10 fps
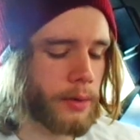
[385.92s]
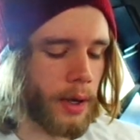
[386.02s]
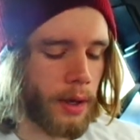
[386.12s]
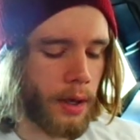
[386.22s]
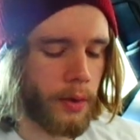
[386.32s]

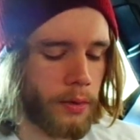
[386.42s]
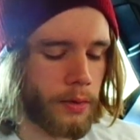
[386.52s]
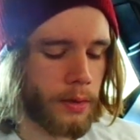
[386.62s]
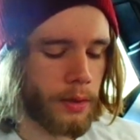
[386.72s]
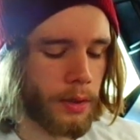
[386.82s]
right now.
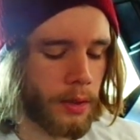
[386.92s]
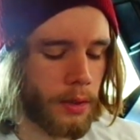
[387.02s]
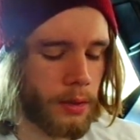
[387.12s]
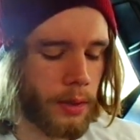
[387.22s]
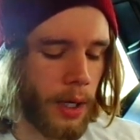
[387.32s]

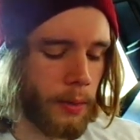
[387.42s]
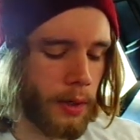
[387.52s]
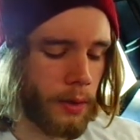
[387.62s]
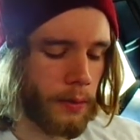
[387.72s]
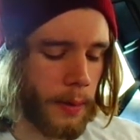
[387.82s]
So, yeah, we're
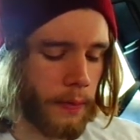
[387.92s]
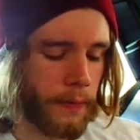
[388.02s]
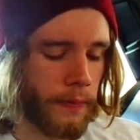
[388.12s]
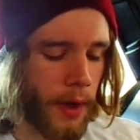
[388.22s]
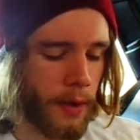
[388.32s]
gonna do about
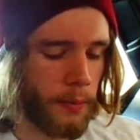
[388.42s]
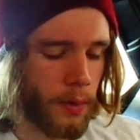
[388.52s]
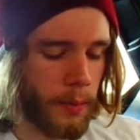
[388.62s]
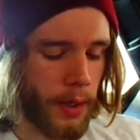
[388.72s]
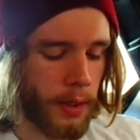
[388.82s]
5
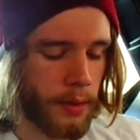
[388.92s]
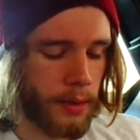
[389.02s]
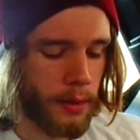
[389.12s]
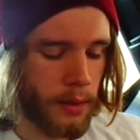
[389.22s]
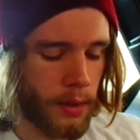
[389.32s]
more minutes